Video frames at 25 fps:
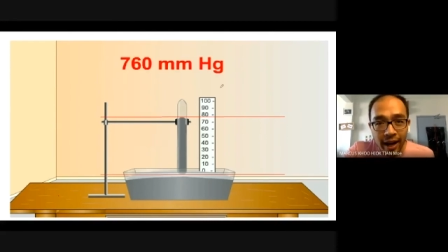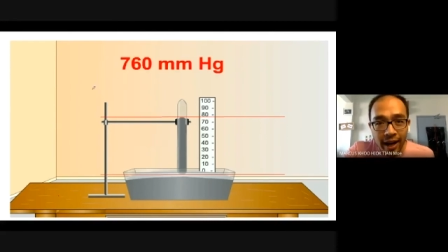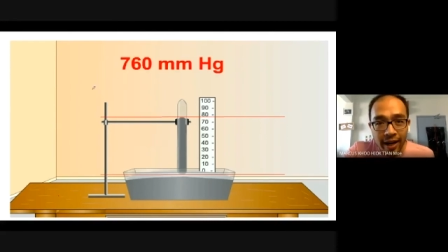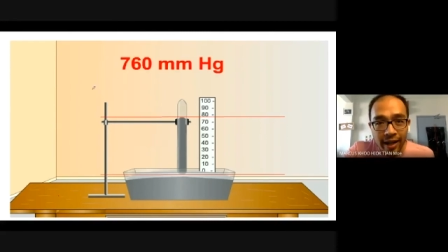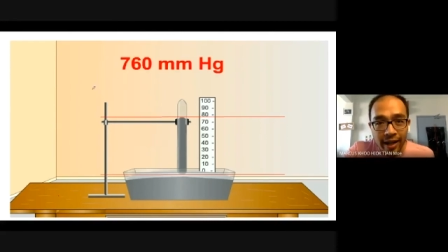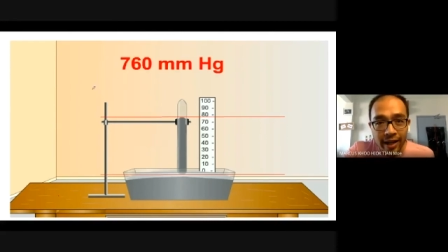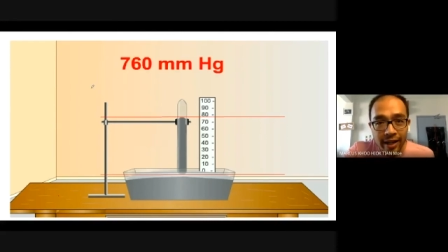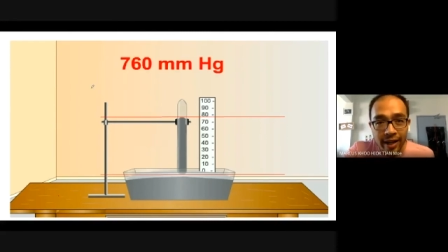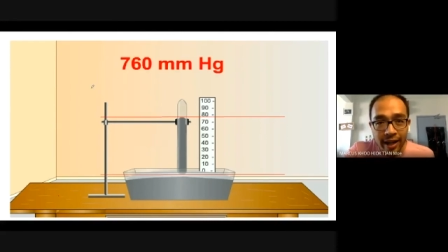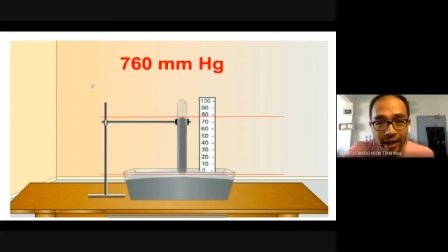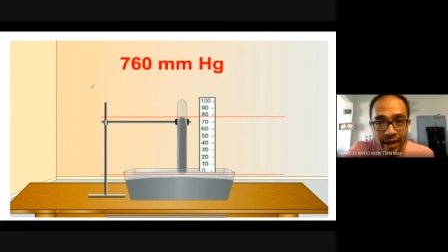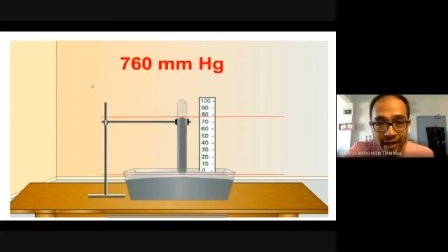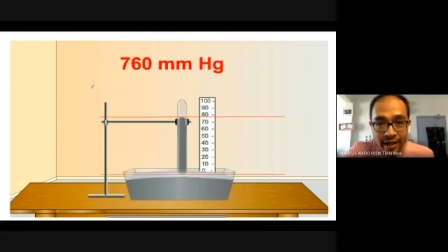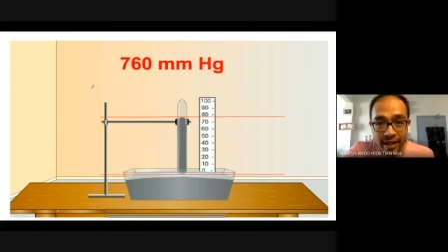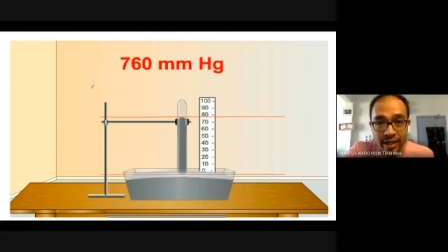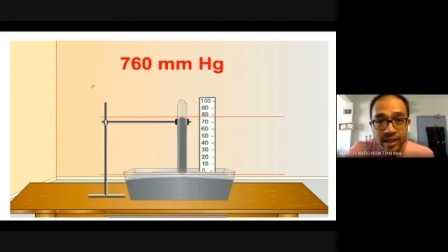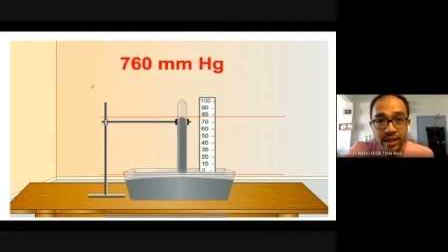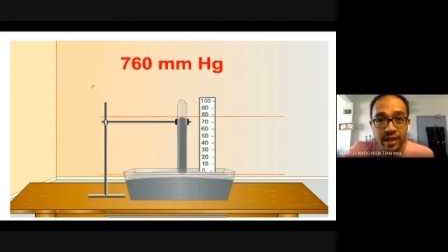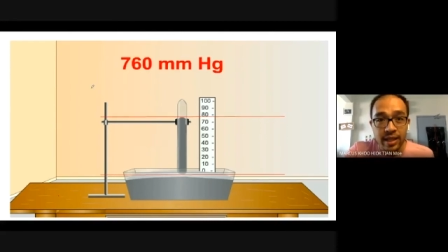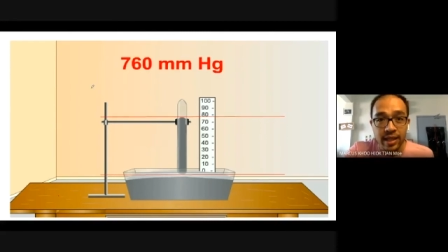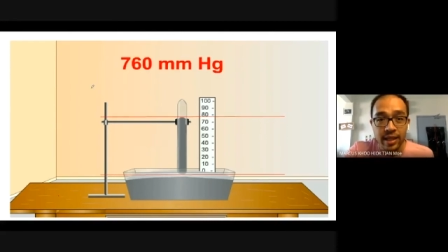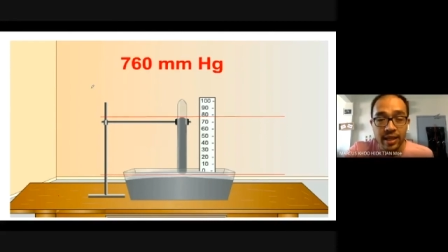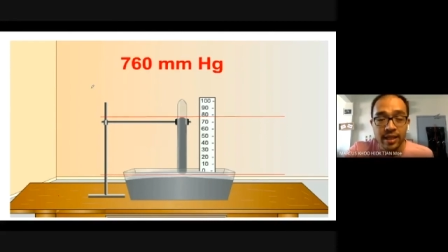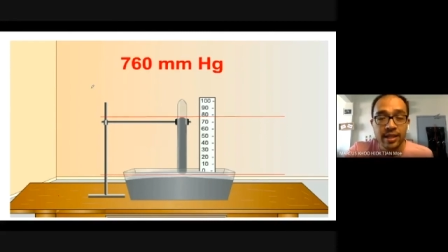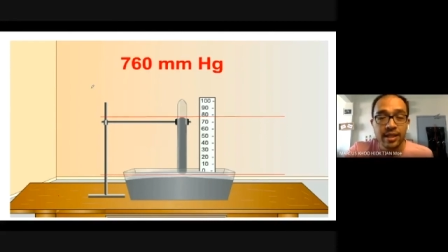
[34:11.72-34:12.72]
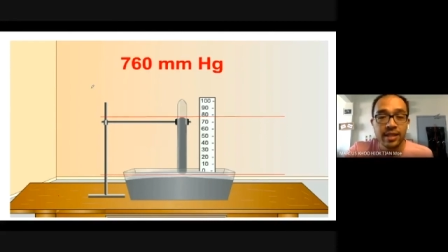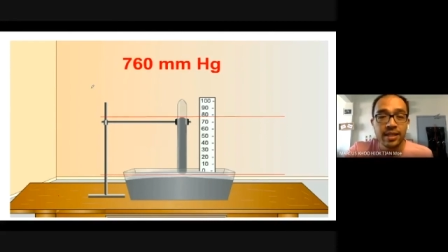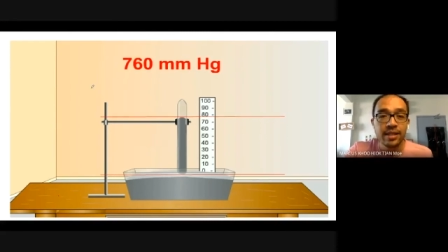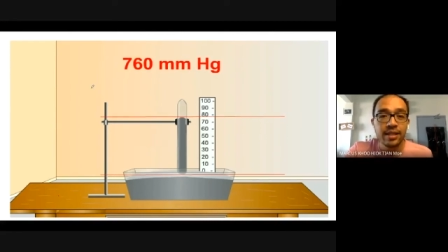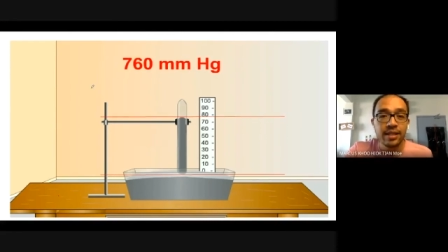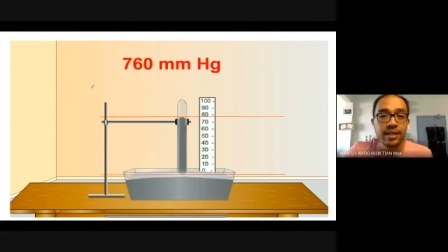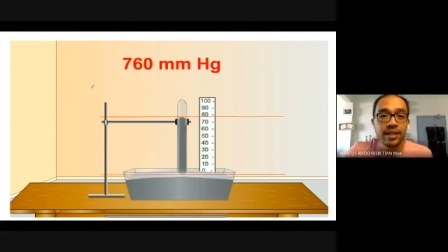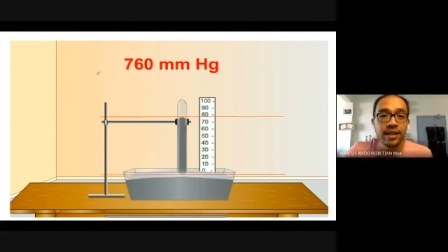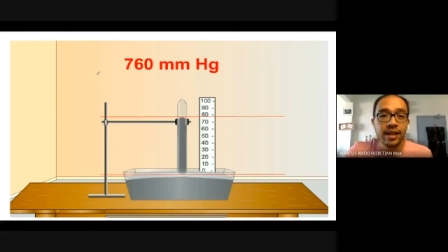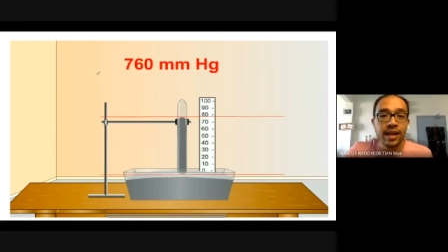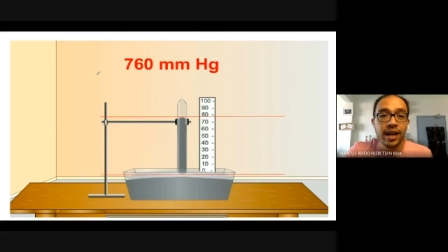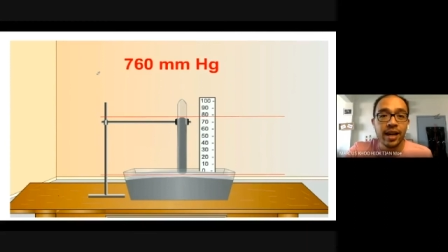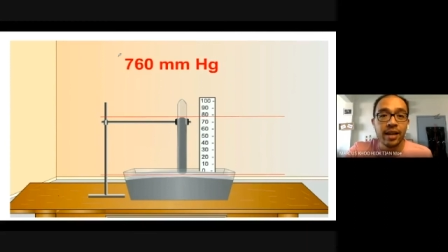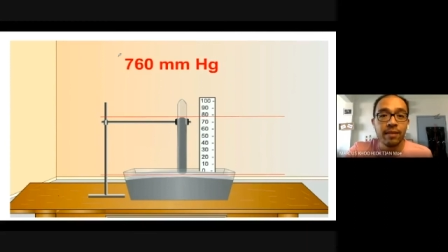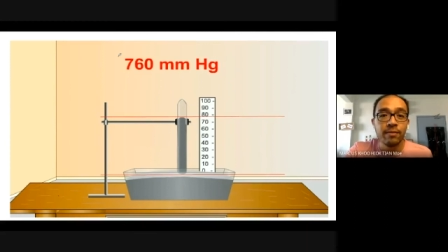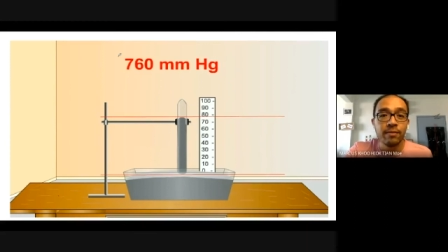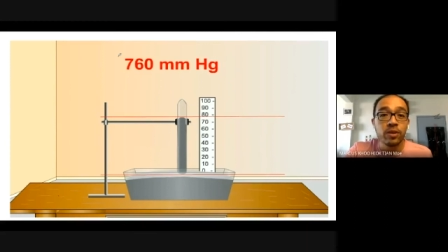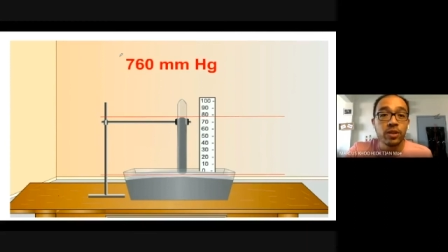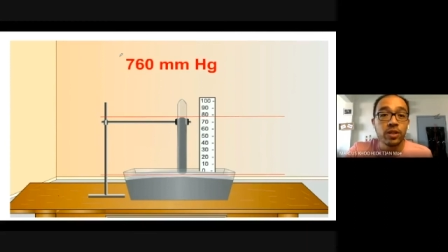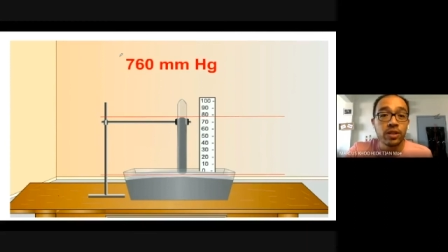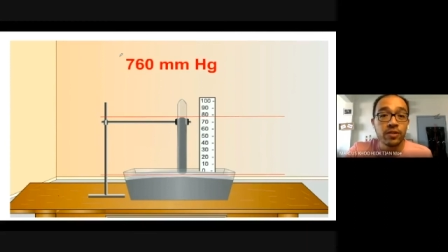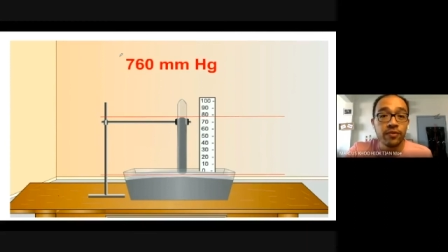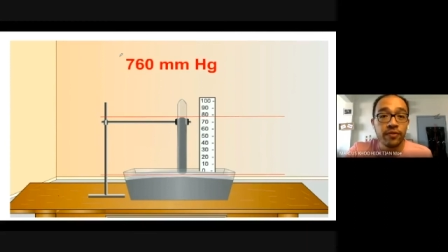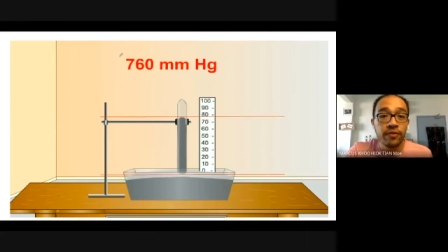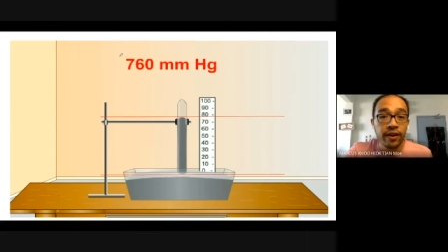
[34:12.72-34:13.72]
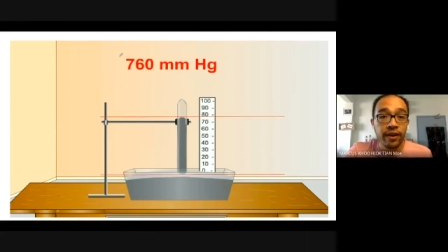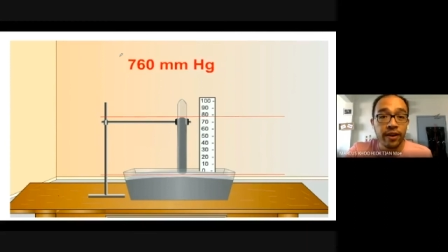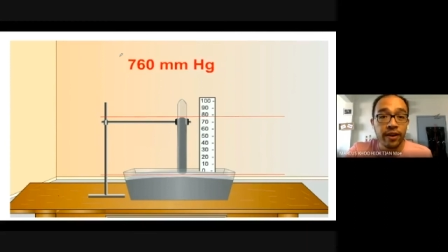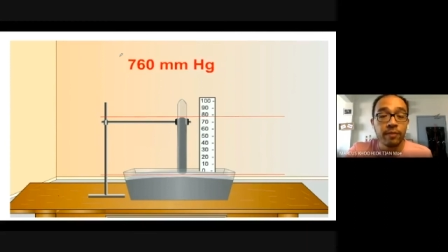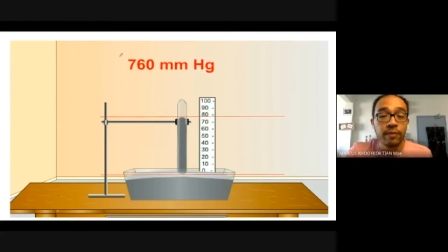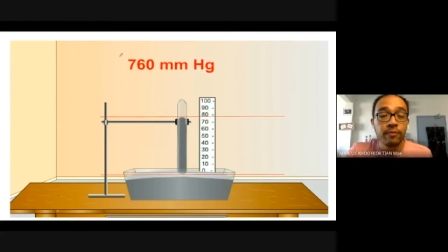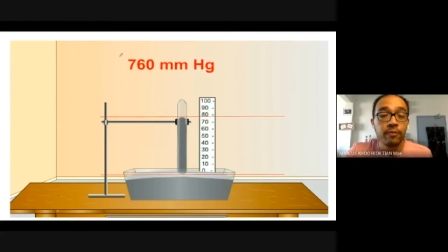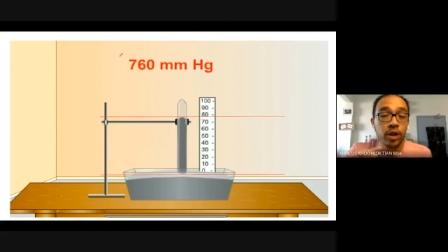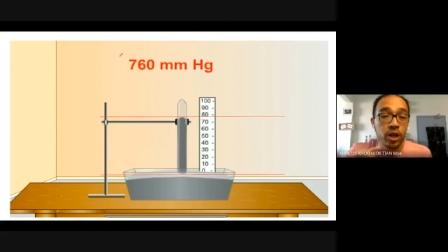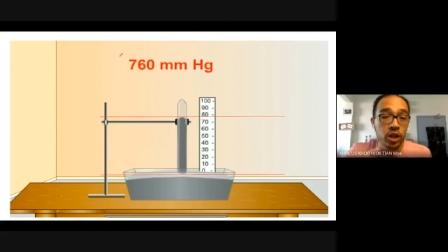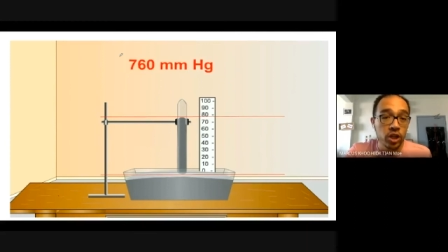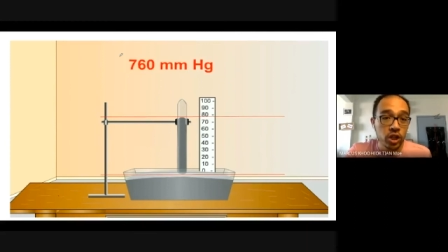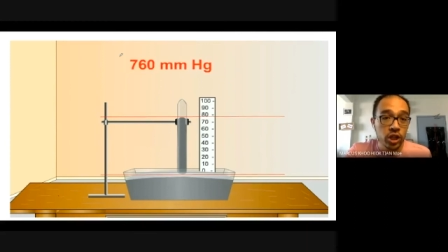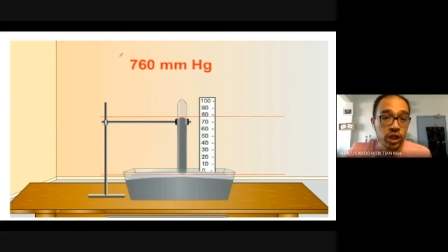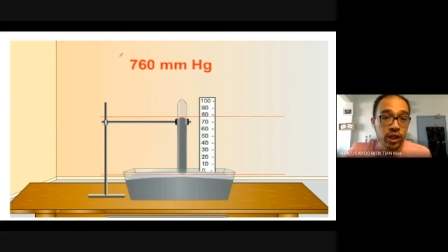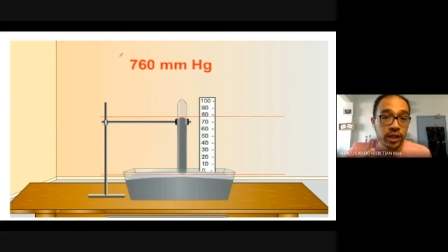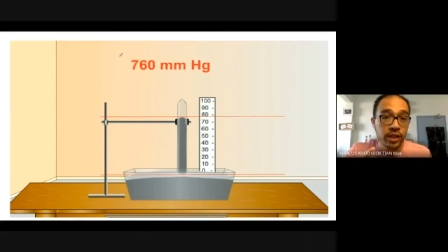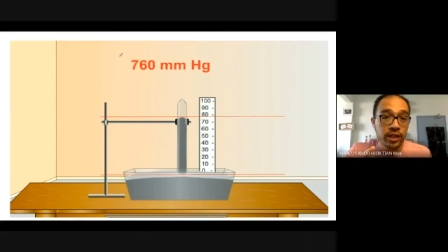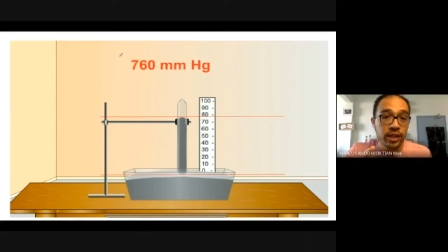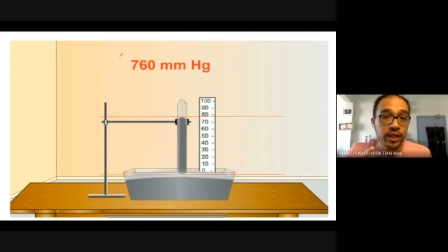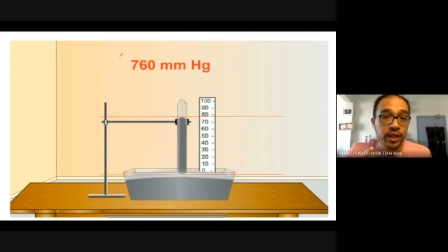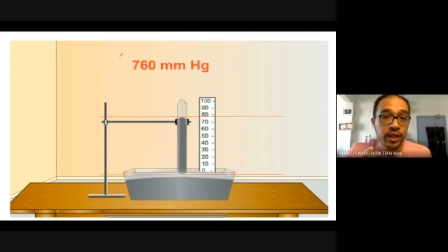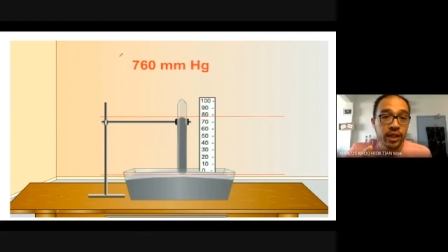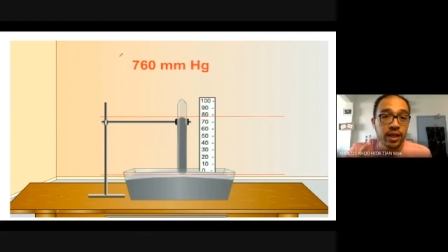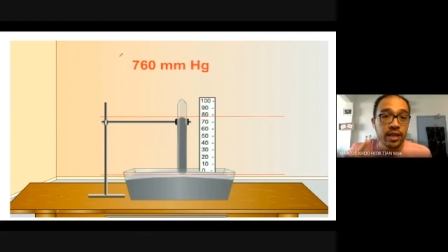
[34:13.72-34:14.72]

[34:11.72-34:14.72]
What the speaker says: that this is the atmospheric pressure,